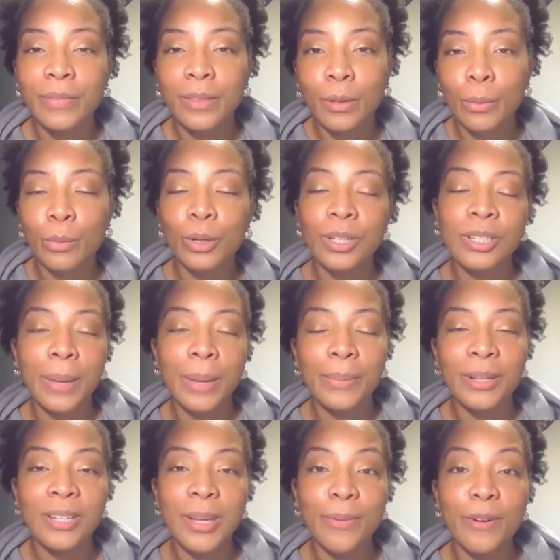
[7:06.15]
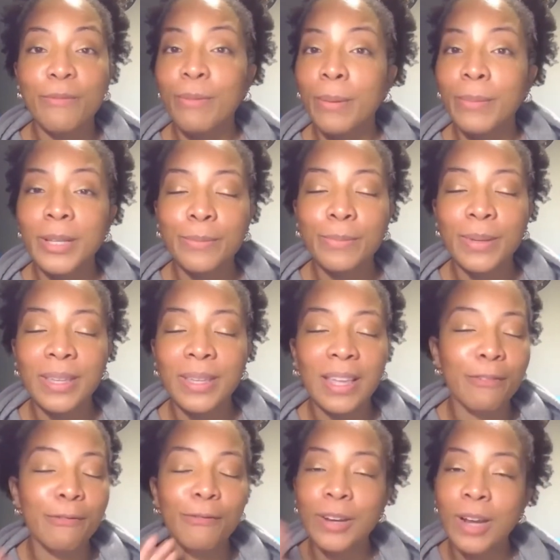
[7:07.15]
the World Championship of Public Speaking.
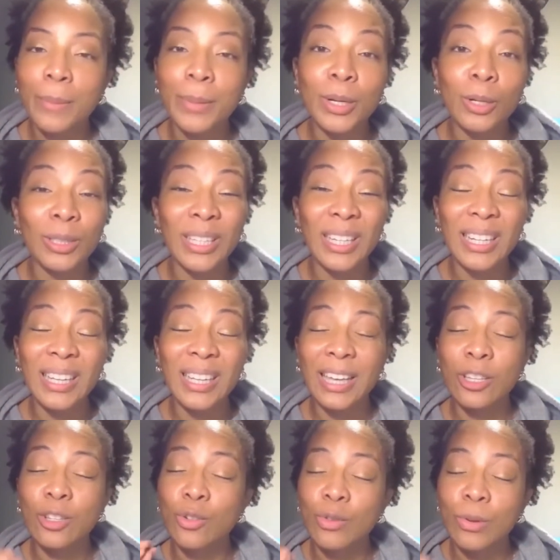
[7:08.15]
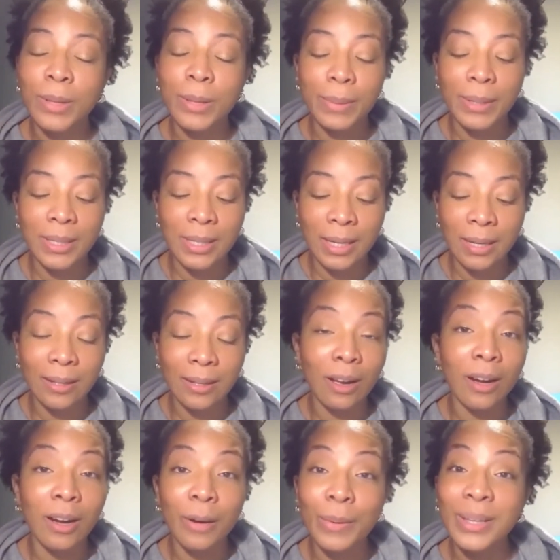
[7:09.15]
Phenomenal lady, extremely busy,
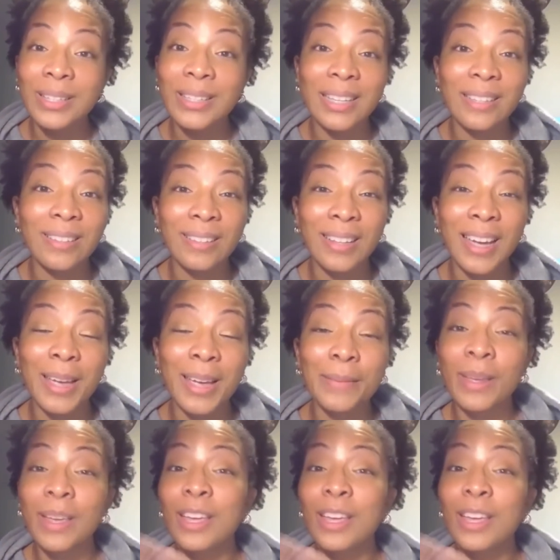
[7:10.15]
always takes the time